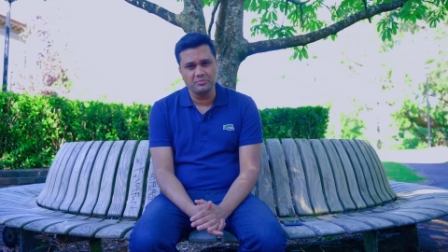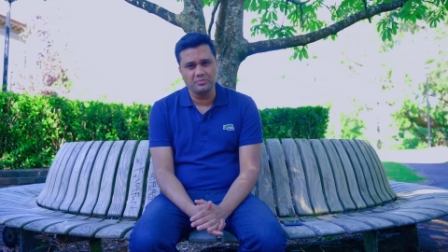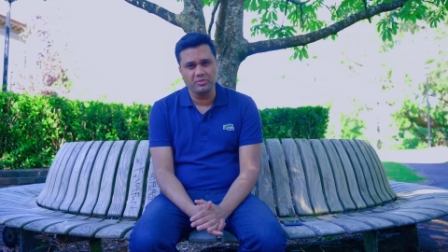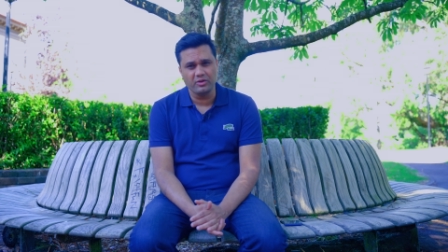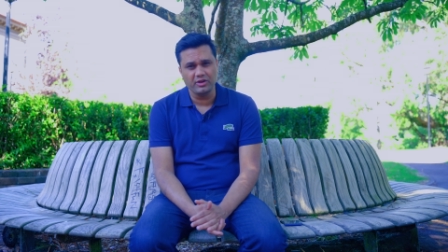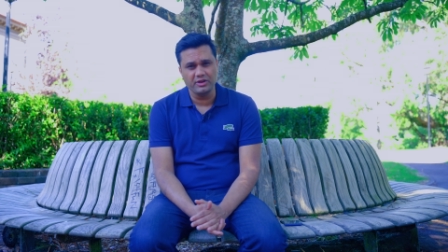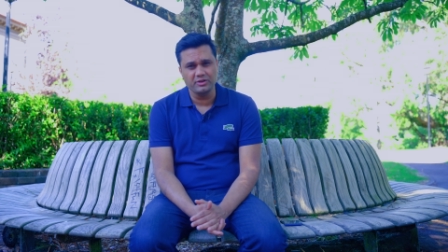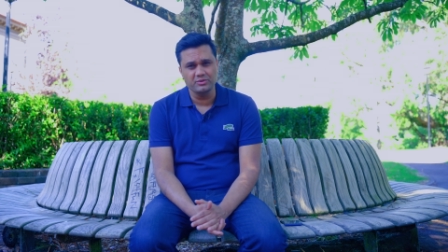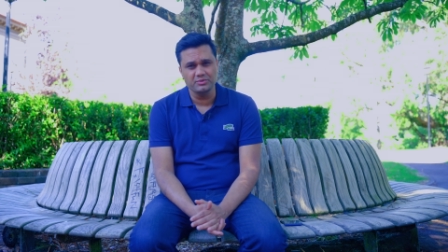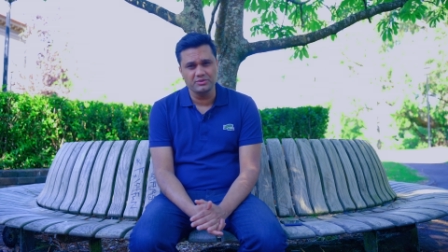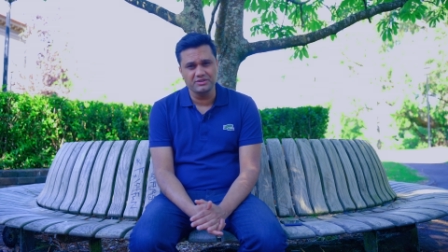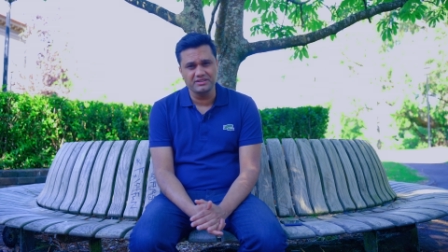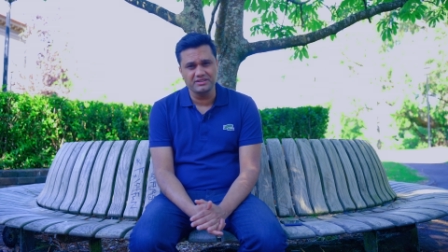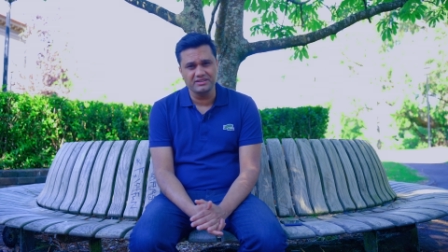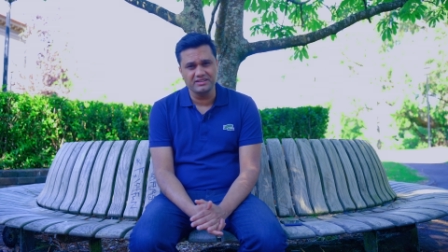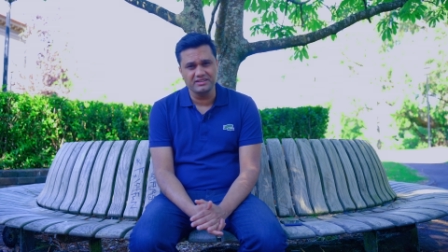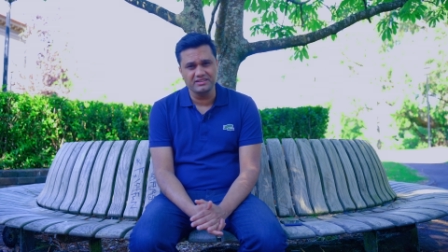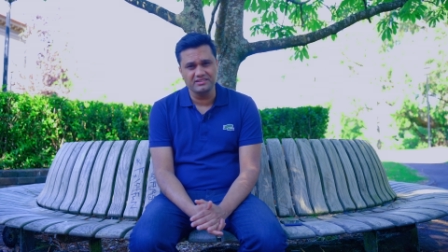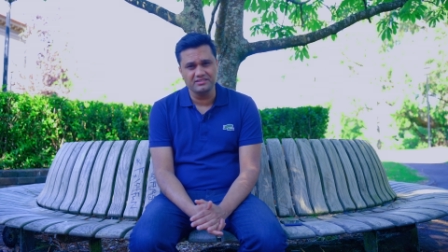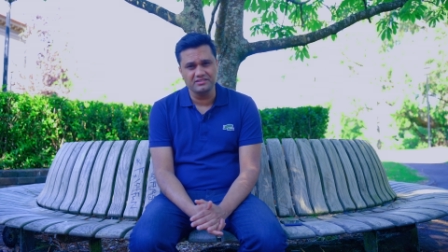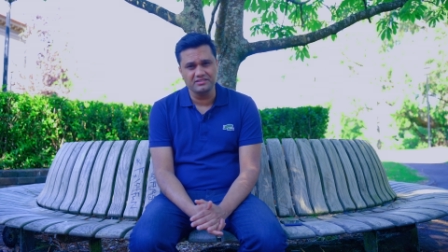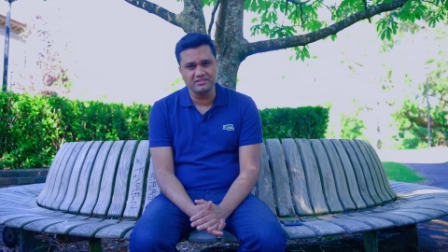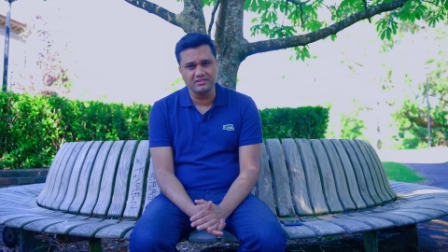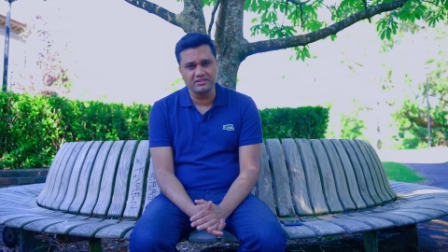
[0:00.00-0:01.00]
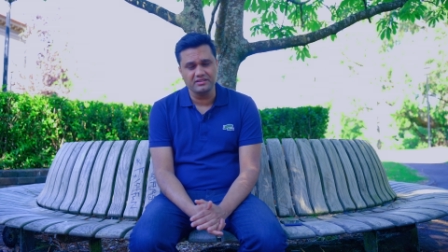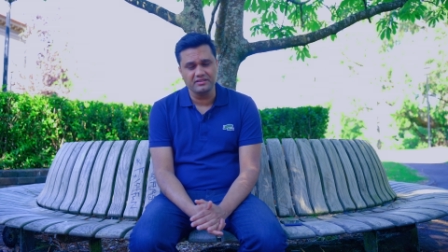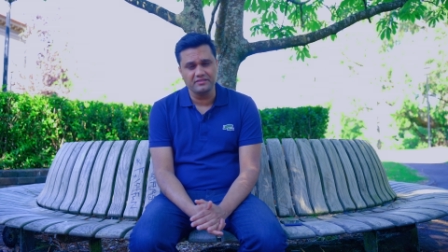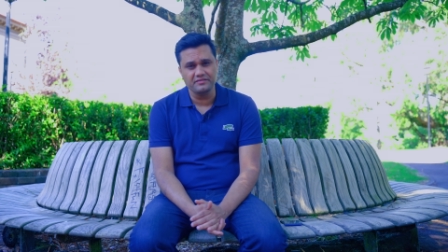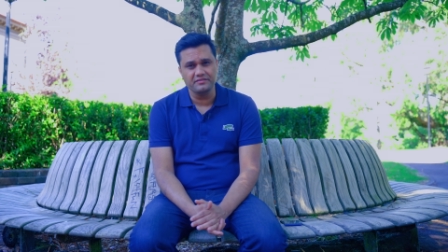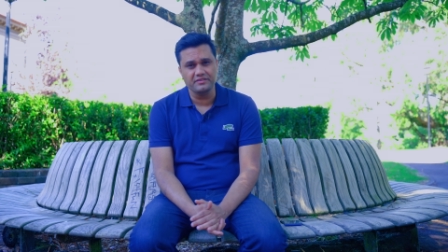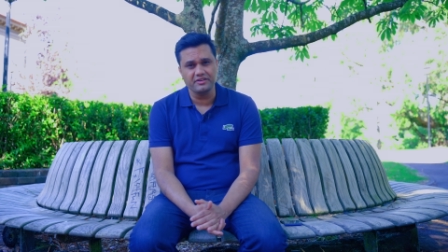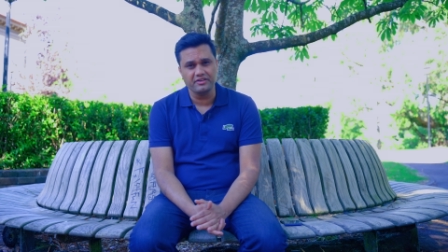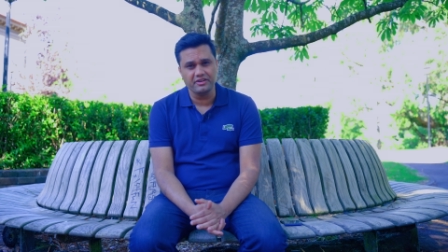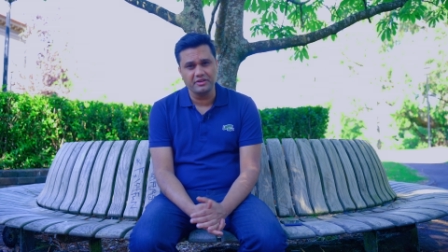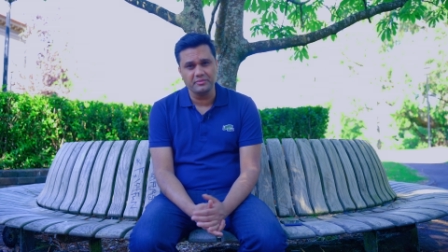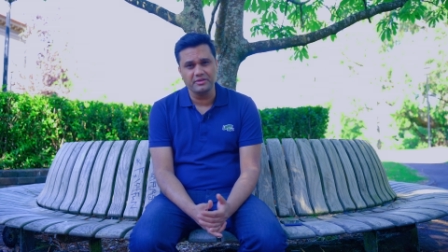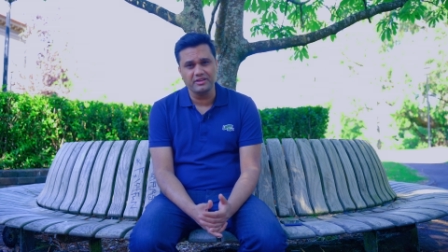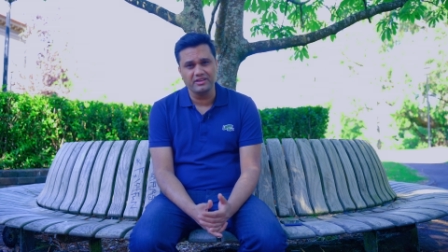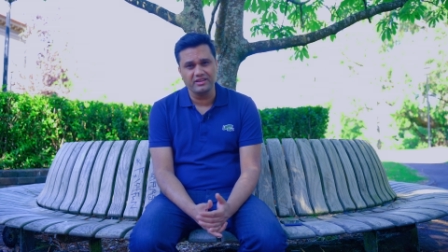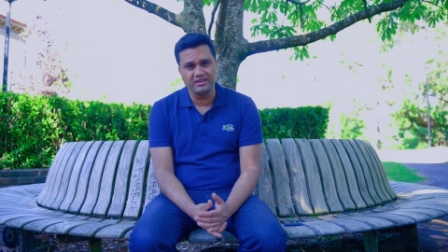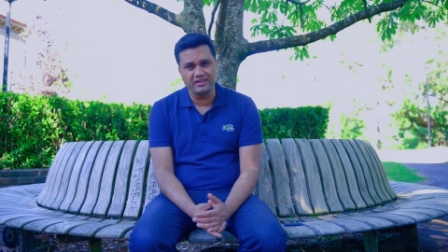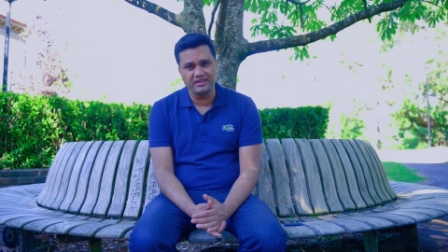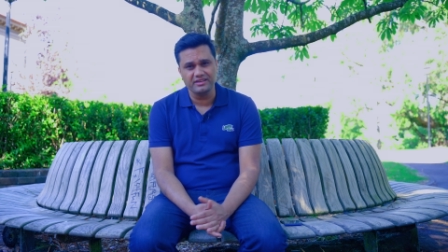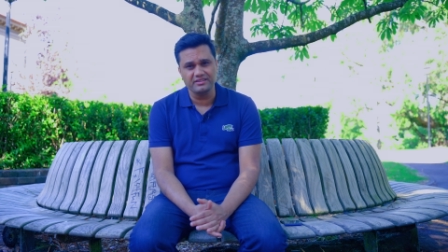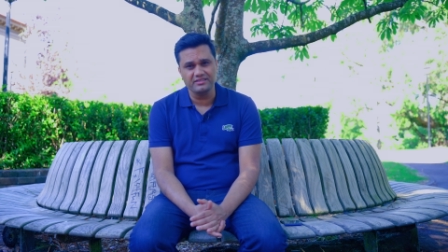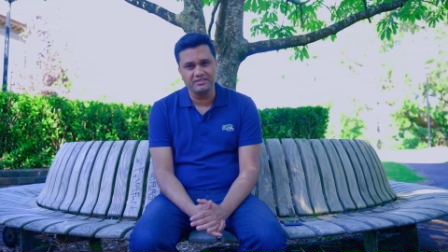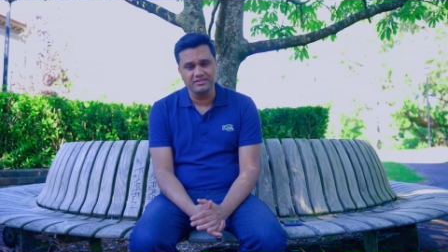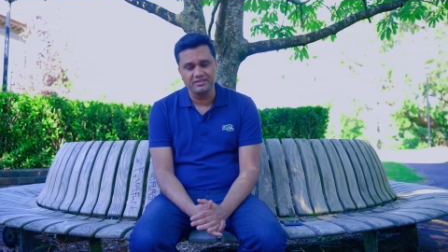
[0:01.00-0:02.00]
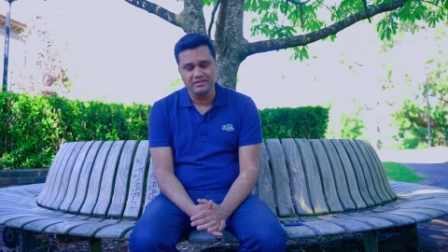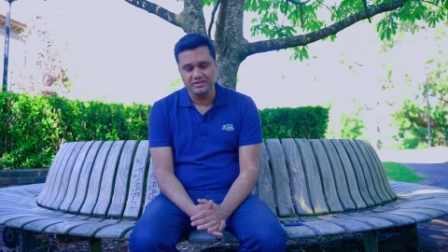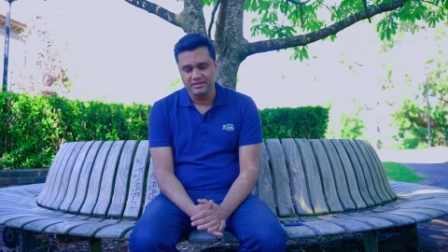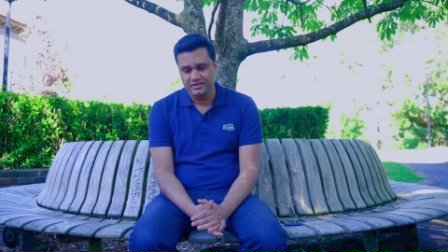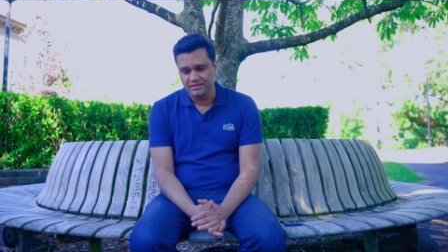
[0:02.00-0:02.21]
Bollywood is very behind.